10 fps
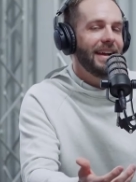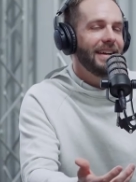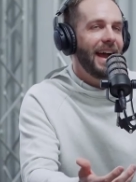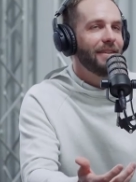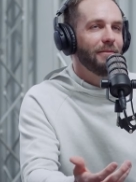
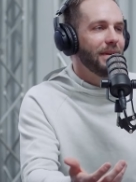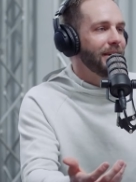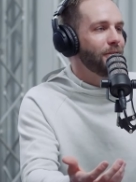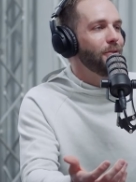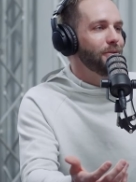I haven't been
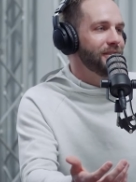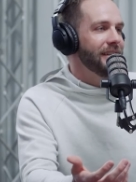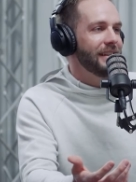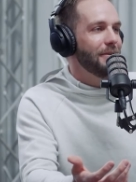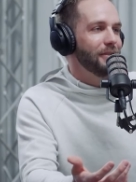cool
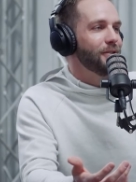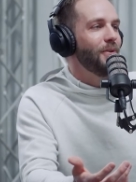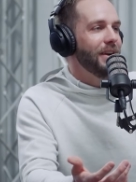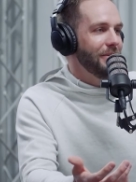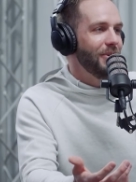since I was
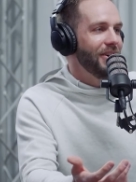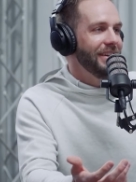21.